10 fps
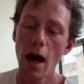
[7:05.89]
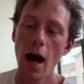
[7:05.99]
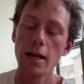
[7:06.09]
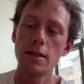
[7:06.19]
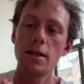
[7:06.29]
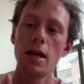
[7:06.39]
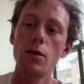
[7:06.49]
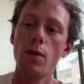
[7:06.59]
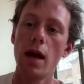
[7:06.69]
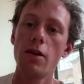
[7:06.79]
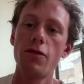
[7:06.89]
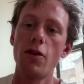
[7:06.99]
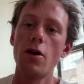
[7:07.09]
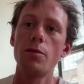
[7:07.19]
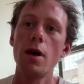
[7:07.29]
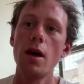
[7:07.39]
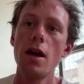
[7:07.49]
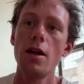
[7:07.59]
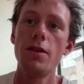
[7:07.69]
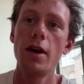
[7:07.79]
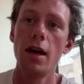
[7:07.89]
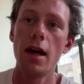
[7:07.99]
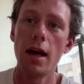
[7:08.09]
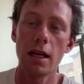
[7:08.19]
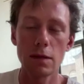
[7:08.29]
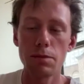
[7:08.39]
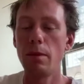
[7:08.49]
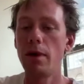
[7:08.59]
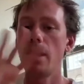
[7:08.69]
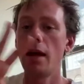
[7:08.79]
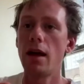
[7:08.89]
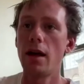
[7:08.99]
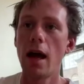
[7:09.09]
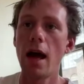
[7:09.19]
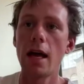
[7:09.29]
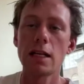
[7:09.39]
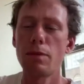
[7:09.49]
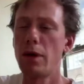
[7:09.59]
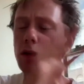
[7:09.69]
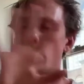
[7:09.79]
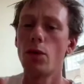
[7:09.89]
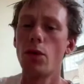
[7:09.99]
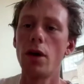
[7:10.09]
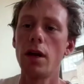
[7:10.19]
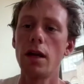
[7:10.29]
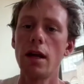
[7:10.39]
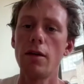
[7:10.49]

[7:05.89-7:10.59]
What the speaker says: I stayed away from the explanatory